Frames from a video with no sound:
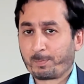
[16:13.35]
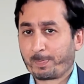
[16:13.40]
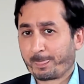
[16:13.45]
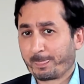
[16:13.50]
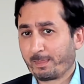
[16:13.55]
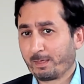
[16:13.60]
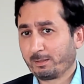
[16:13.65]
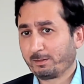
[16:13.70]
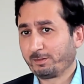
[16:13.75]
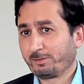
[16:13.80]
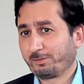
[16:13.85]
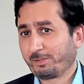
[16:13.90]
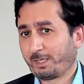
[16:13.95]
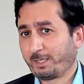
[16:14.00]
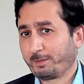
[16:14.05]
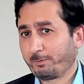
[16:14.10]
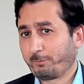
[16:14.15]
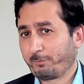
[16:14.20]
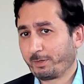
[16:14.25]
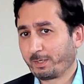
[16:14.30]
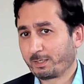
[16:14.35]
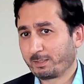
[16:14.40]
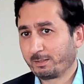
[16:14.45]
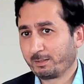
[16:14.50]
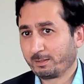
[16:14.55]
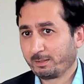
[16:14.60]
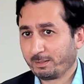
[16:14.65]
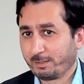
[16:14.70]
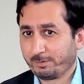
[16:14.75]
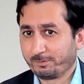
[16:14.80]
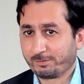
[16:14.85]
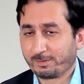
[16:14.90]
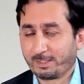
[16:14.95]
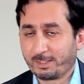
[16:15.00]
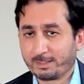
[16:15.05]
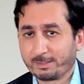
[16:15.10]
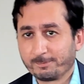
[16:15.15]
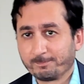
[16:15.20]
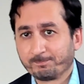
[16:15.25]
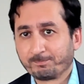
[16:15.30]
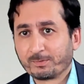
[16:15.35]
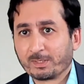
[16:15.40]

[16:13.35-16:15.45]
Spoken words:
The other side effect is that